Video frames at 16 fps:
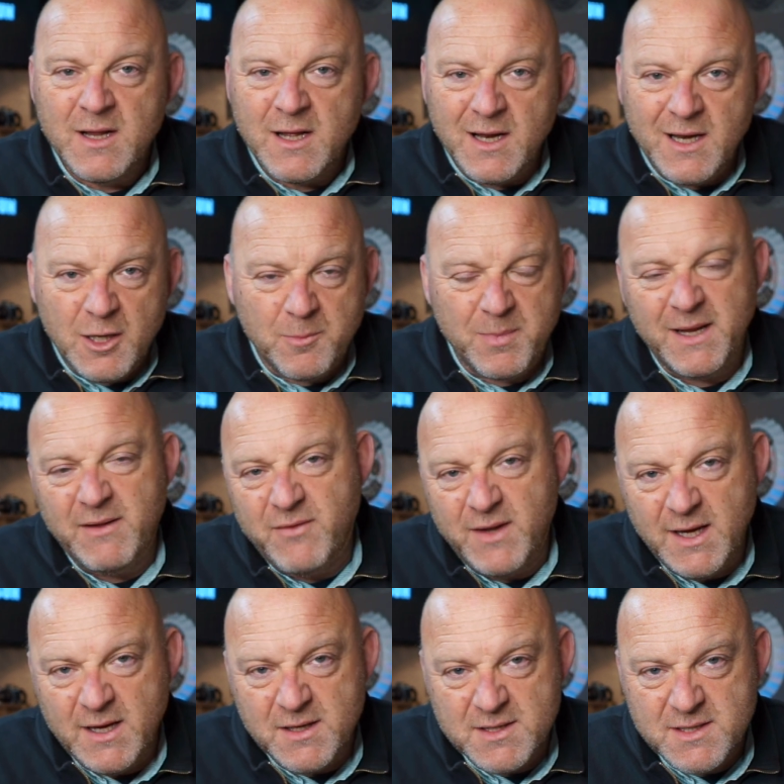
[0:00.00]
A little bit of
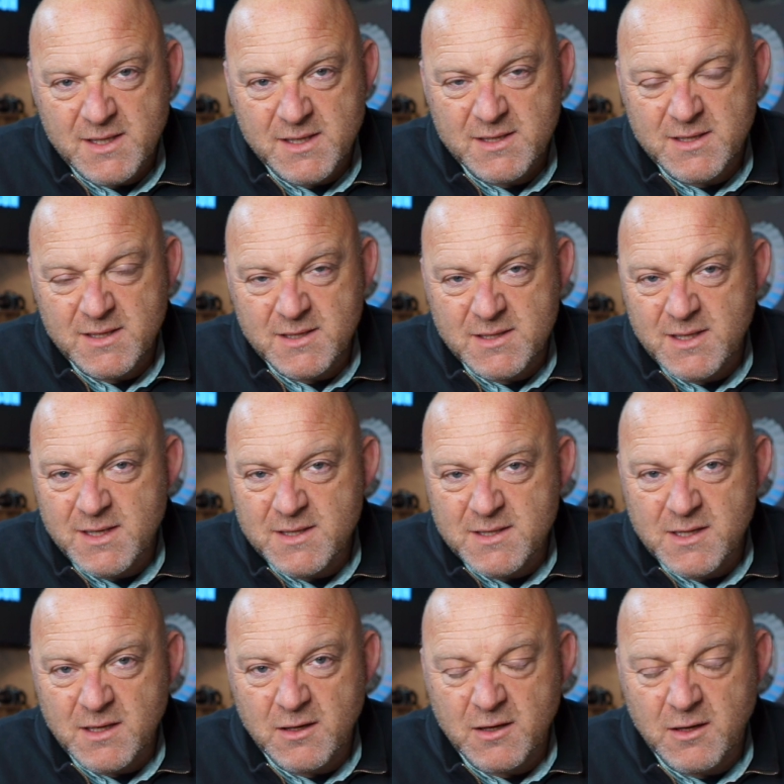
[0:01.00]
inconsistency
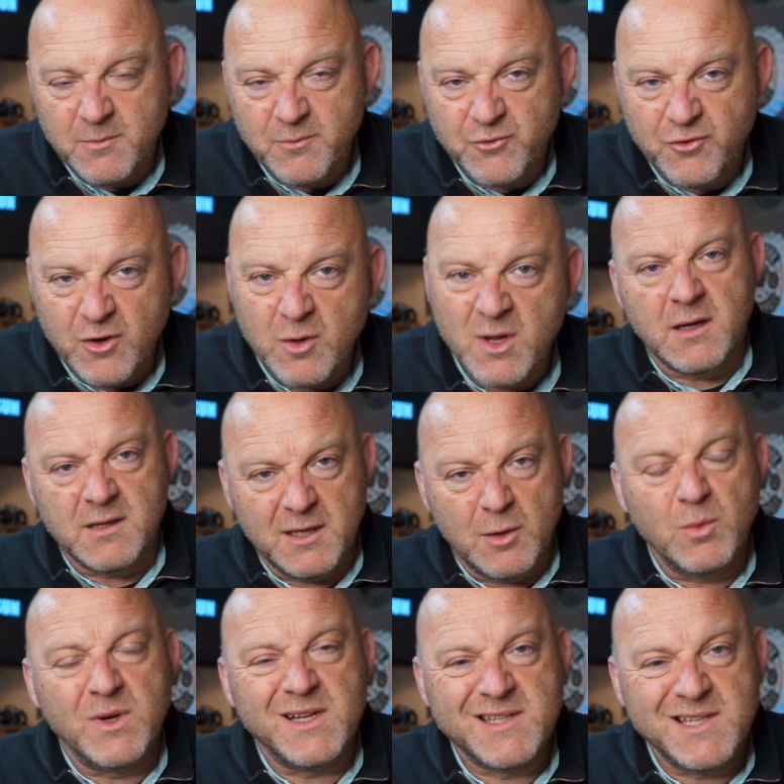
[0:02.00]
is going to come through. I think
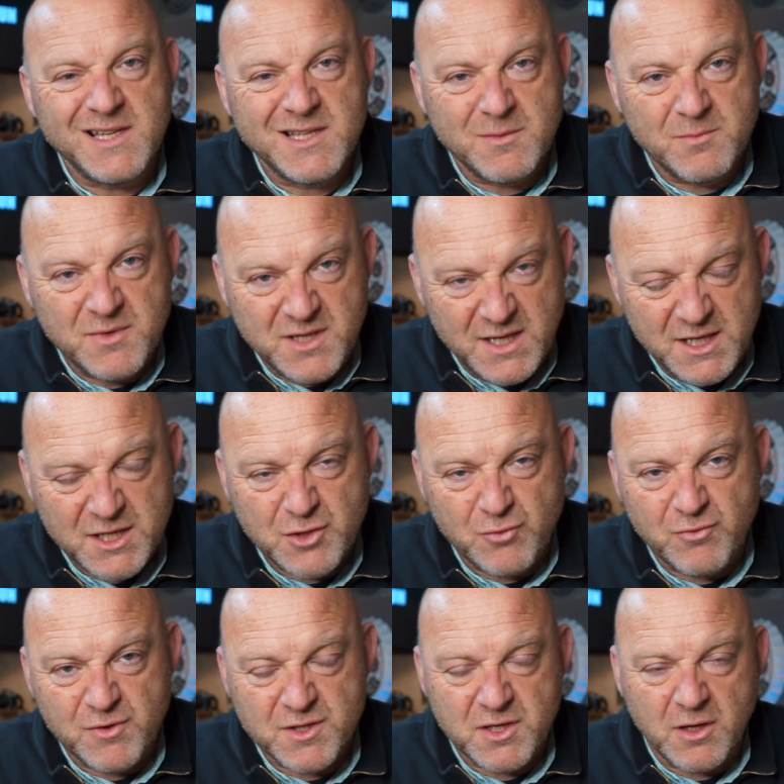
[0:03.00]
we're going to see some
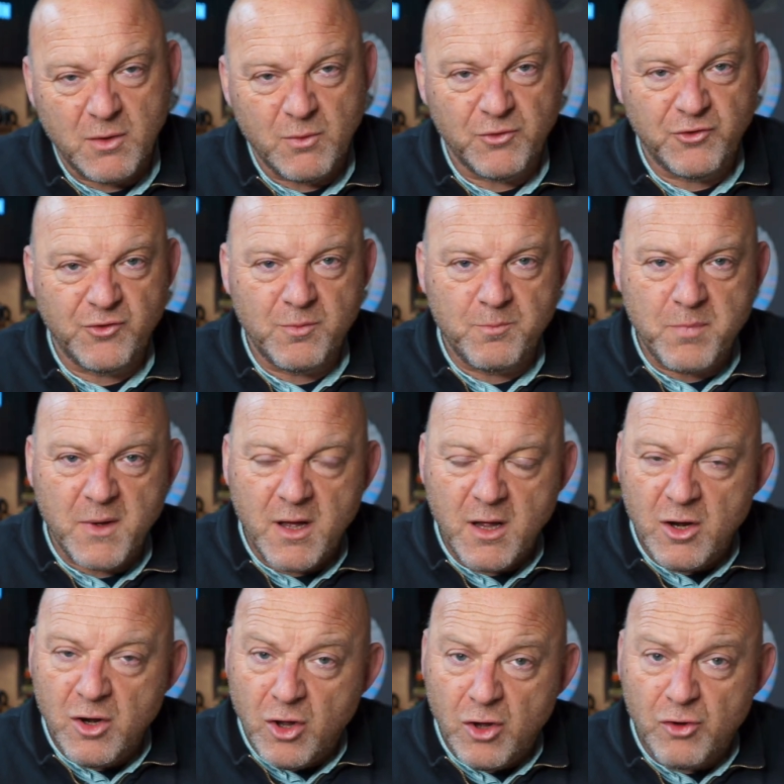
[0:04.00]
decent results, but a
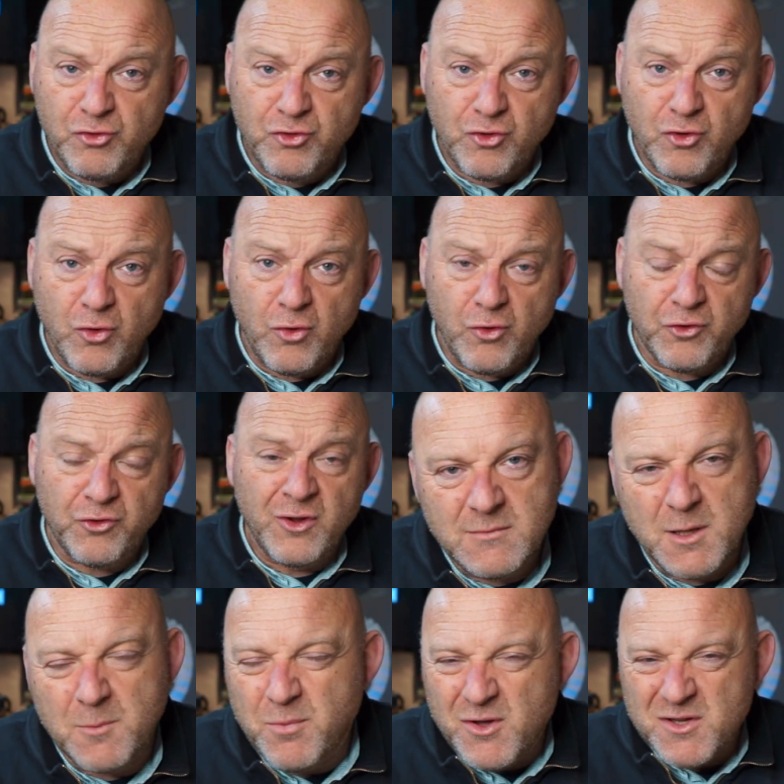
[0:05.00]
lot of draws,
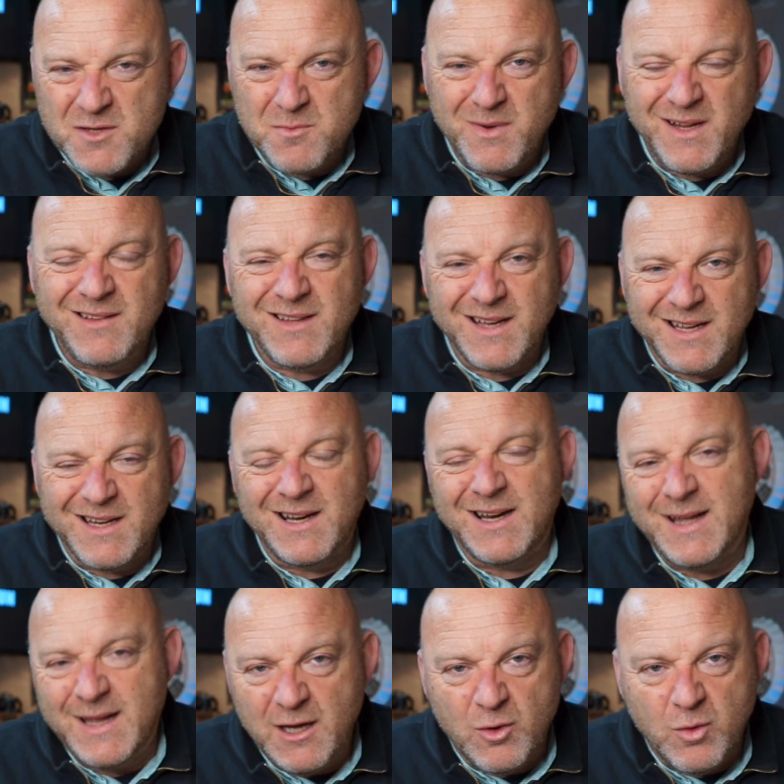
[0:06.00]
and possibly they're going to
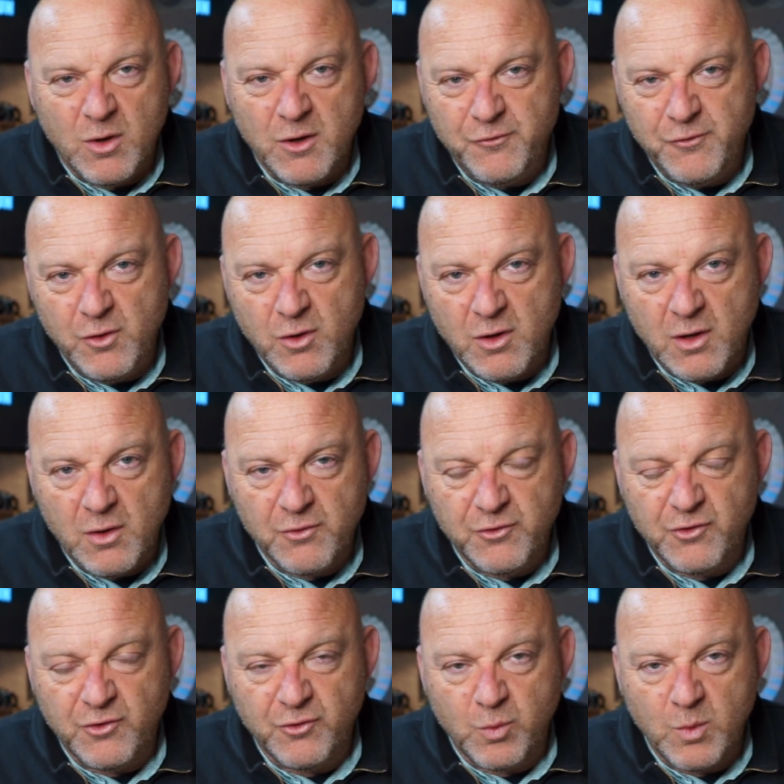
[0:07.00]
let in quite a few
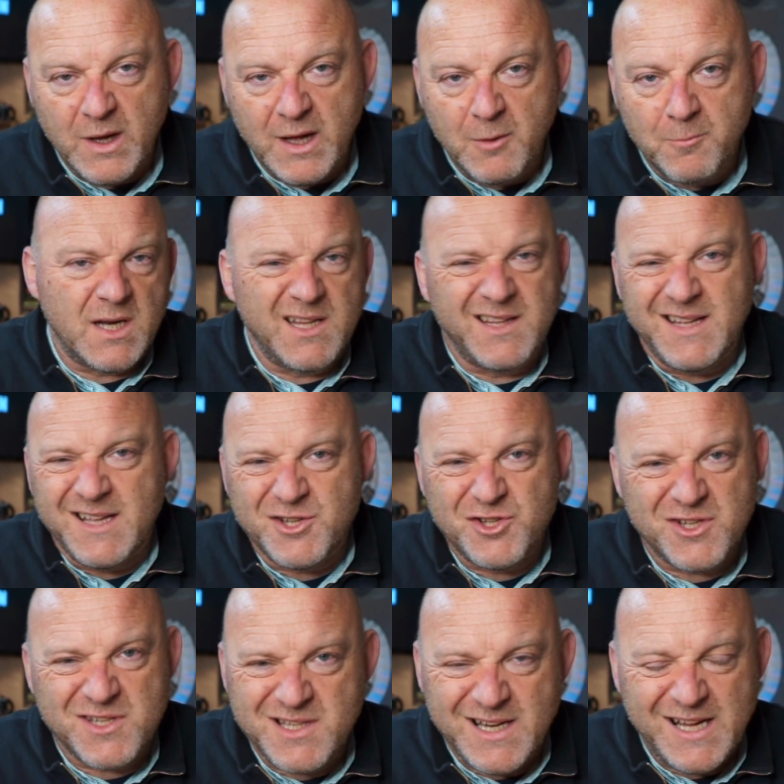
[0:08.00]
goals as well. And I think that's
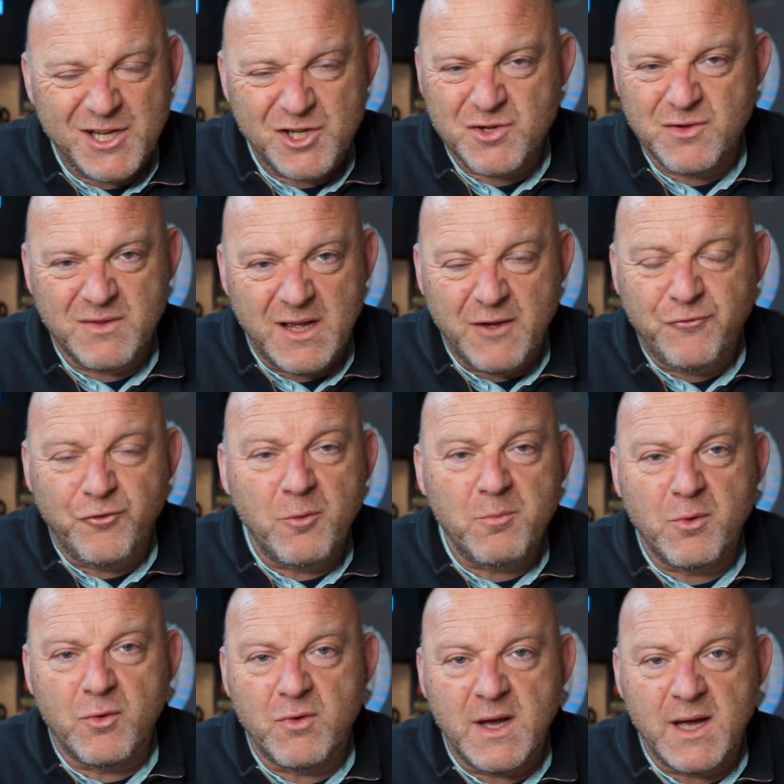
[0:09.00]
just the nature of their
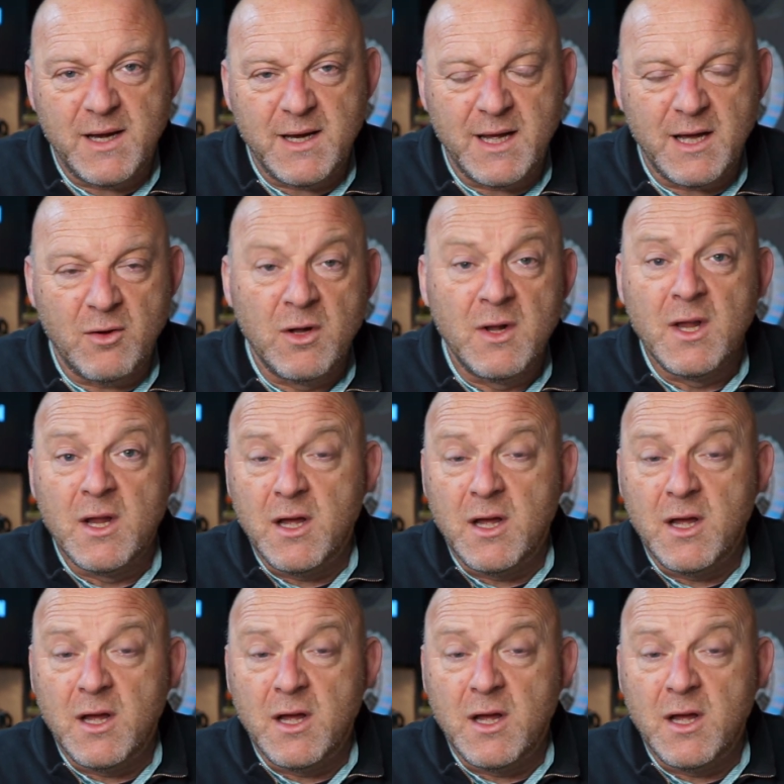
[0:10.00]
football right now.